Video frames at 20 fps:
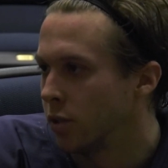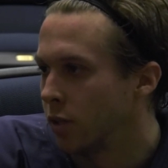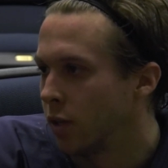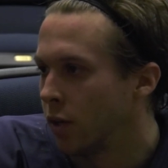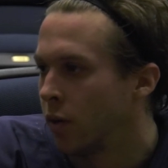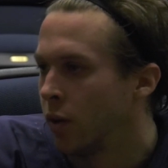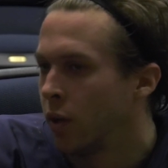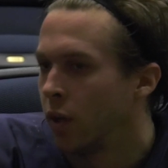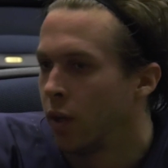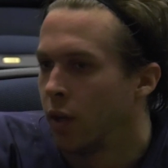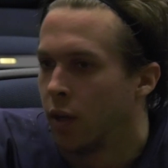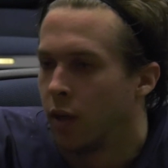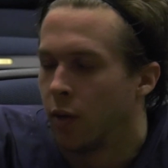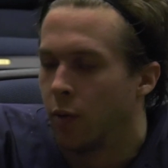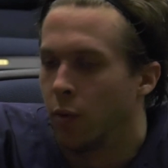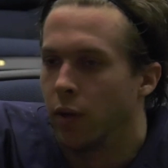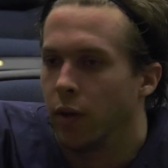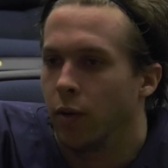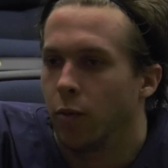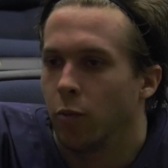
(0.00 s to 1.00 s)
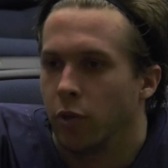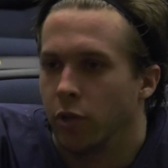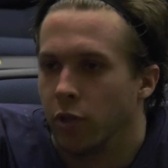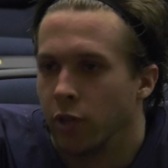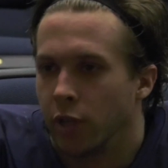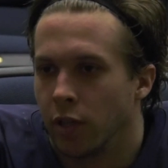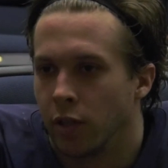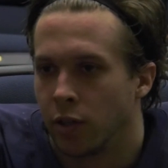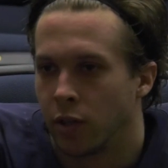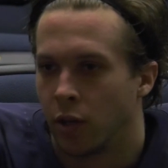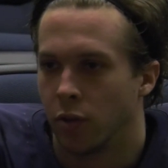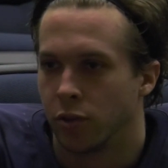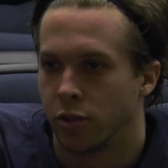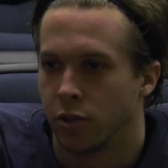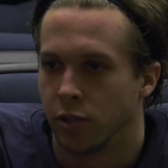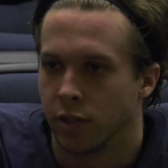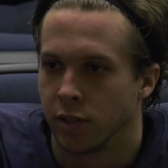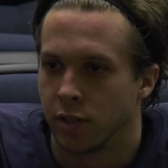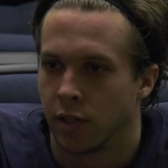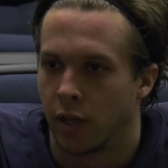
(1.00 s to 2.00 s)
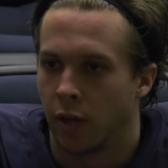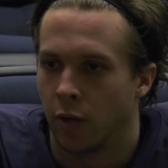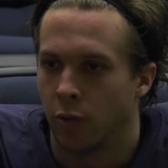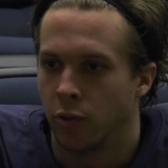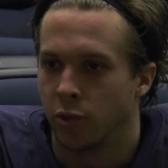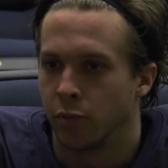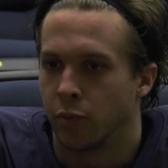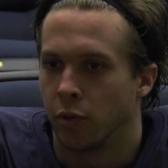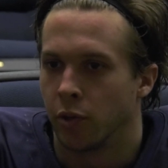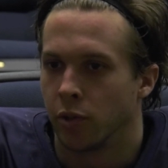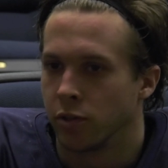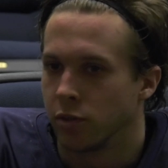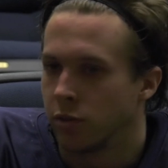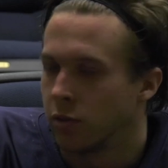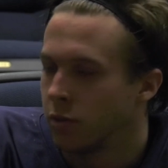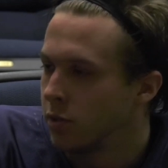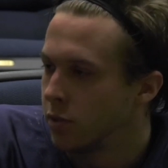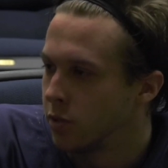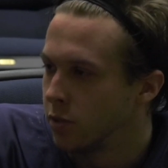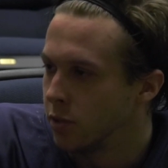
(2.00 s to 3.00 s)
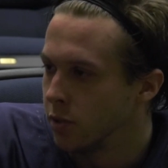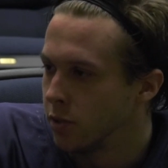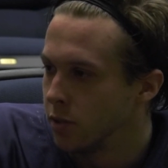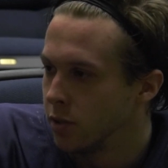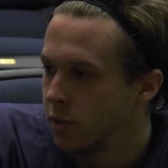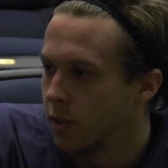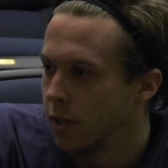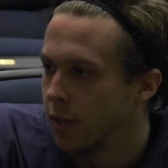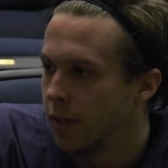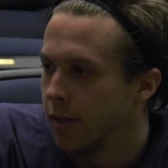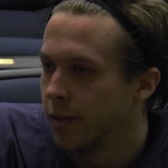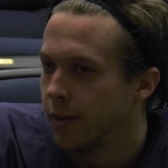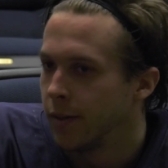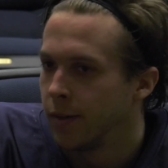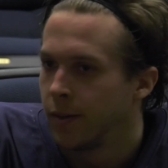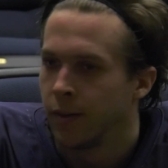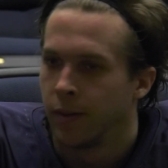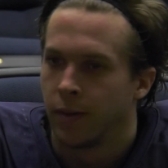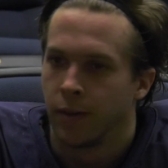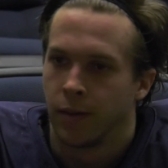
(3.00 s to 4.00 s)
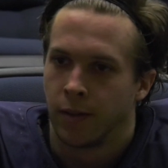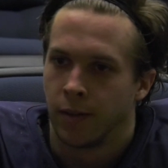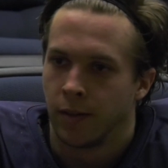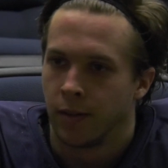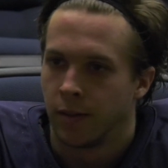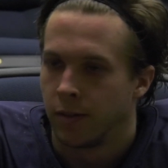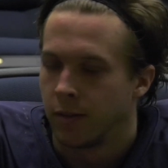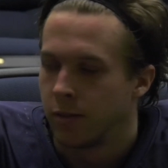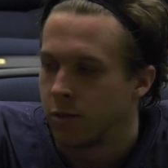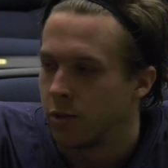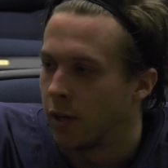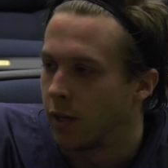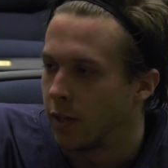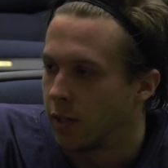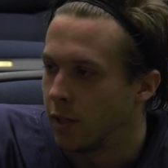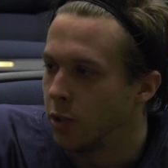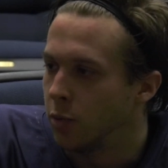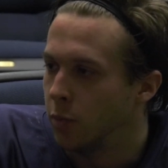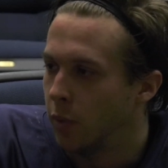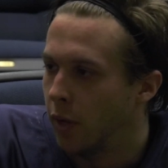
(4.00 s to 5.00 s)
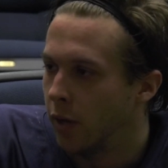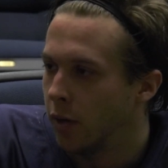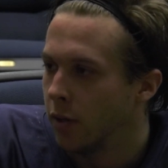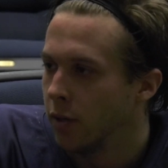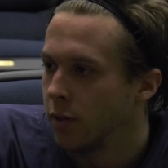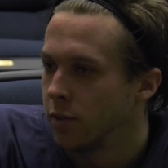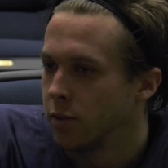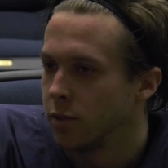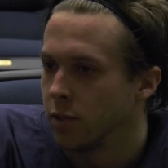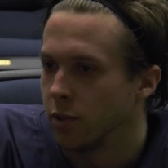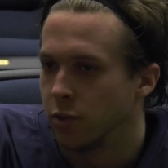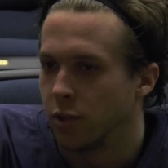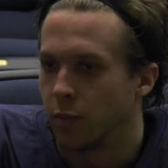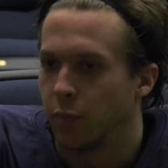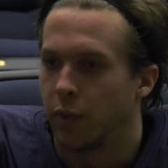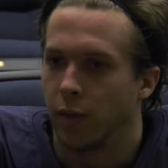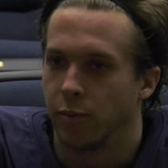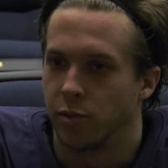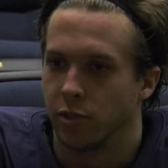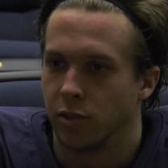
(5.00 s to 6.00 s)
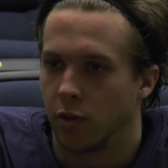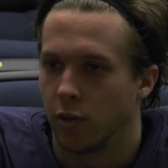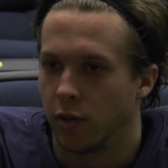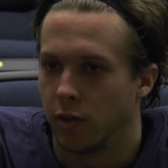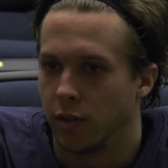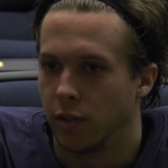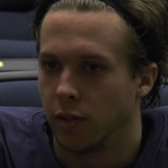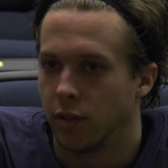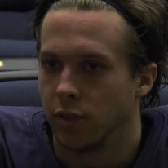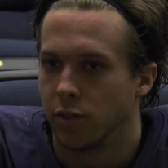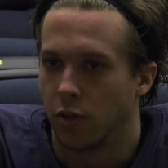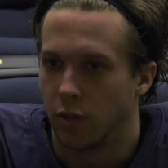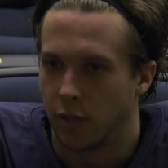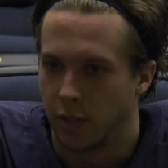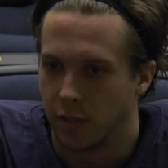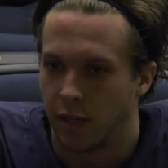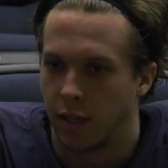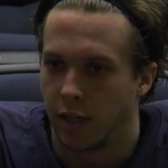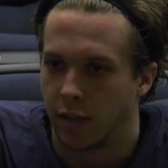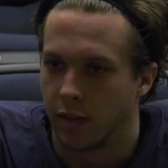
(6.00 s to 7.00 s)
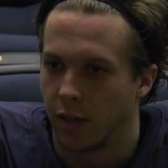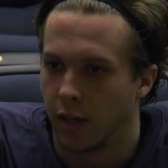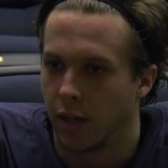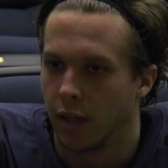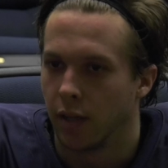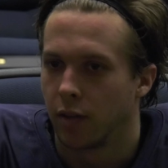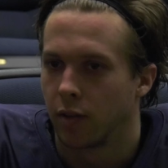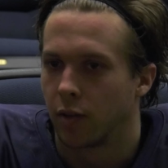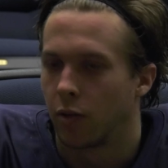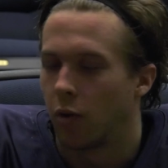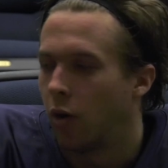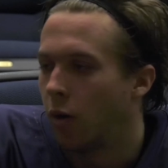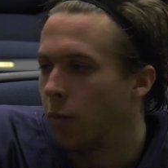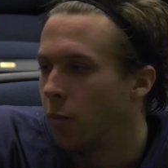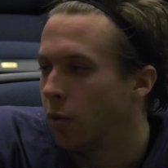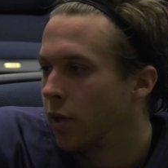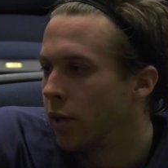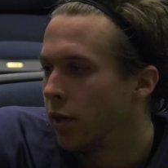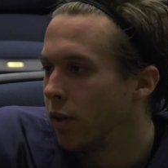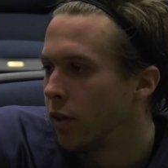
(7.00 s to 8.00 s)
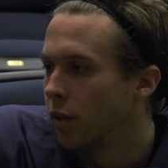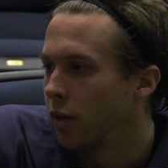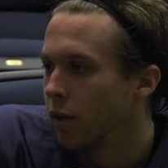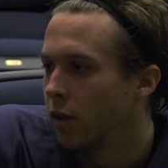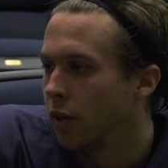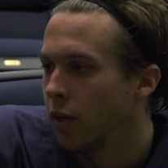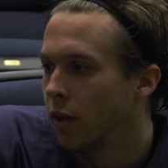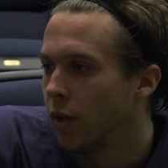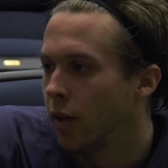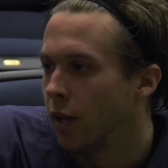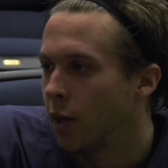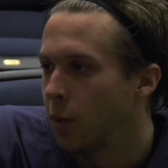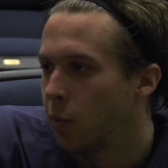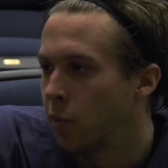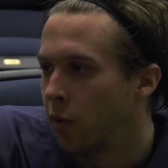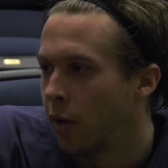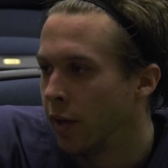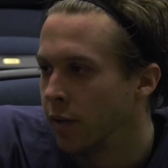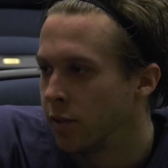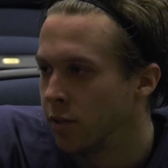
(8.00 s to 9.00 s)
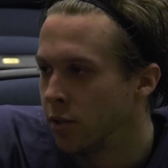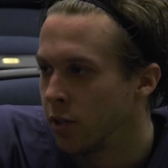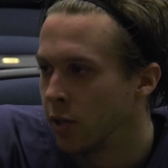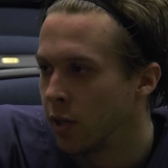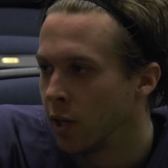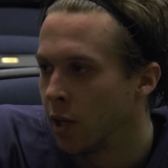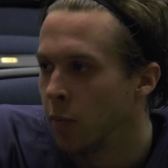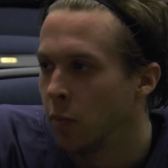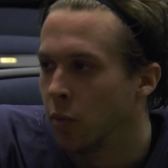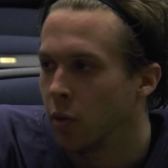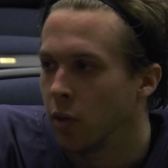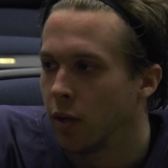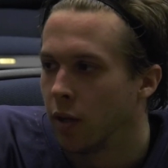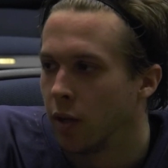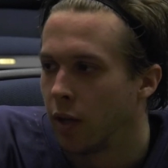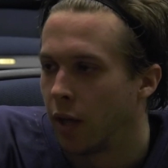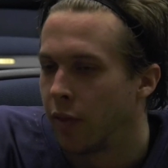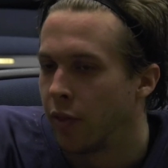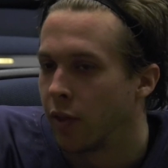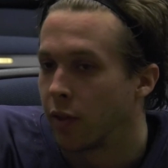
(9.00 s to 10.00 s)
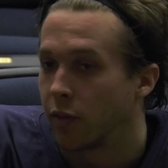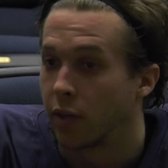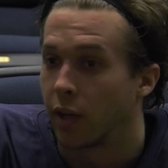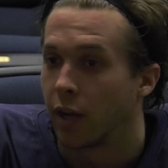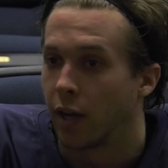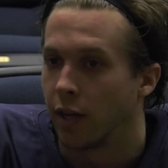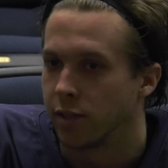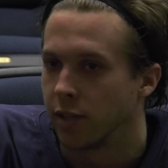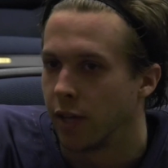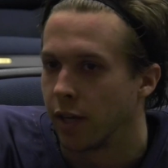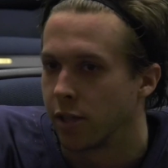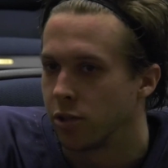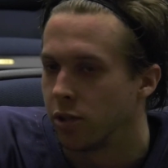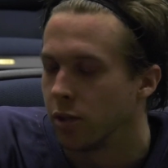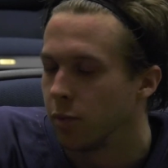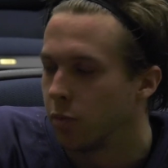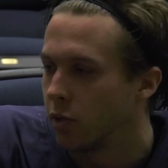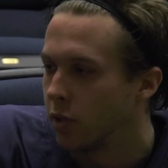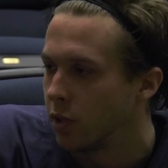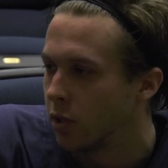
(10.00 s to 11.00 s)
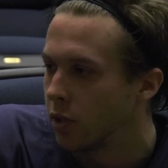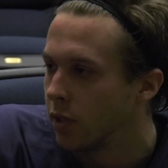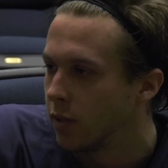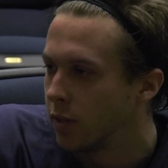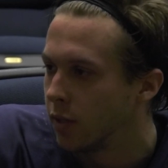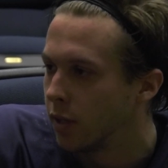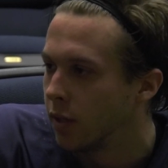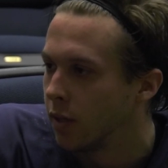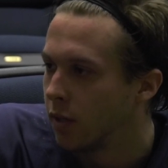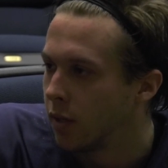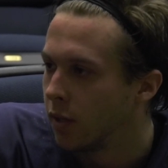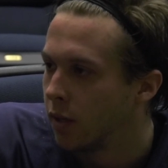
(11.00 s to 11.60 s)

You know, when when you're getting coaching, it's not always personal. It's just uh, trying to get you better. So sometimes it's hard to it's hard to take that calmly and and apply it to your game. But I think the guys actually are pretty good at that.